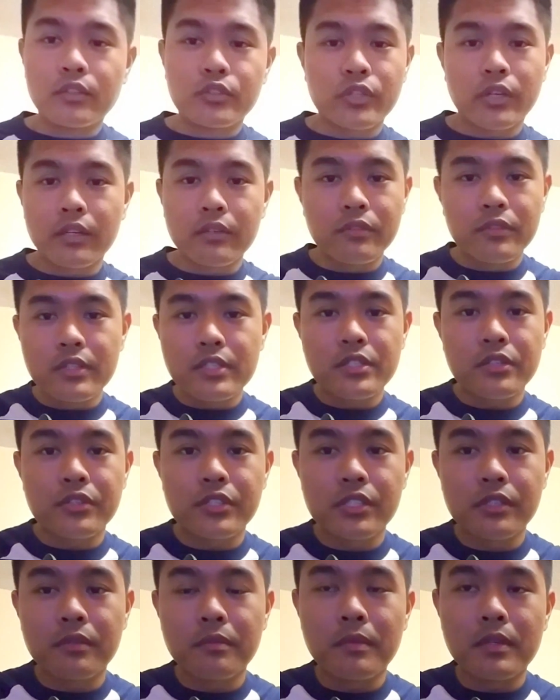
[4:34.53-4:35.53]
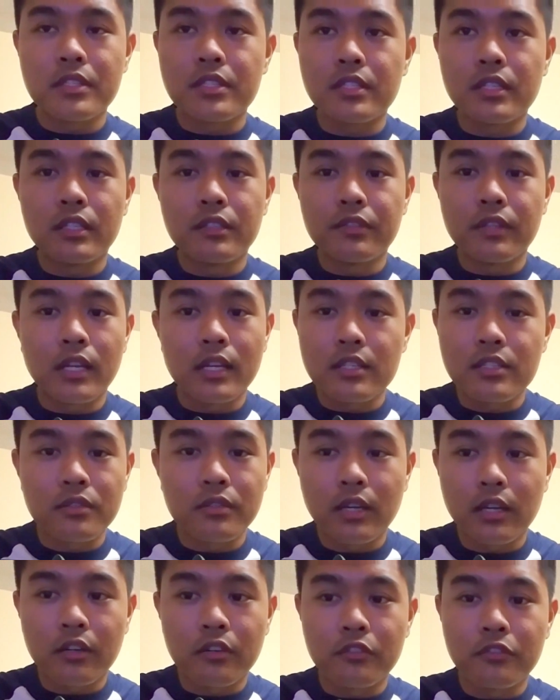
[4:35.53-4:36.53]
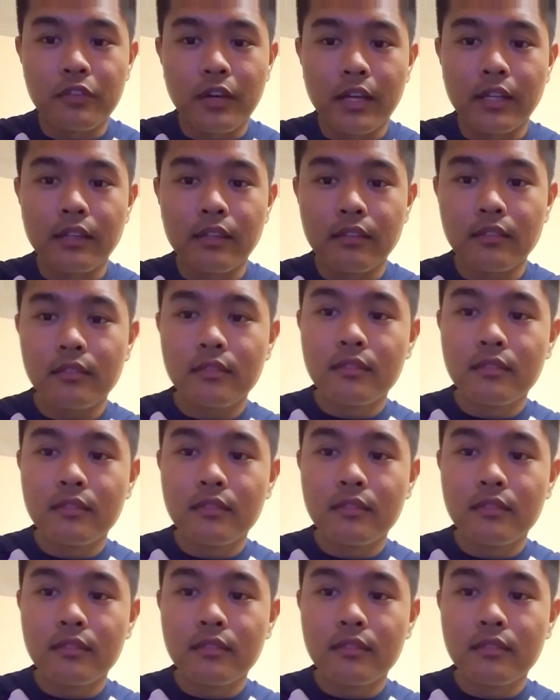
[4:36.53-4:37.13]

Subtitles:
tried researching it myself, and I still gotta go find it.